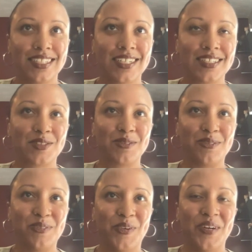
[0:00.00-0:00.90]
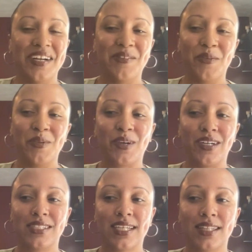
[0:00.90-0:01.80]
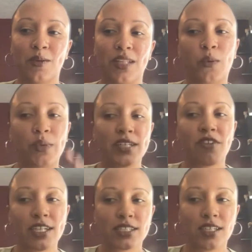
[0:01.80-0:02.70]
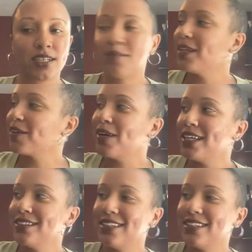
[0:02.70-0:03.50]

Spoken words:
Because when we were on set, they were like, "We need Rhisa," and I'm like, "What?"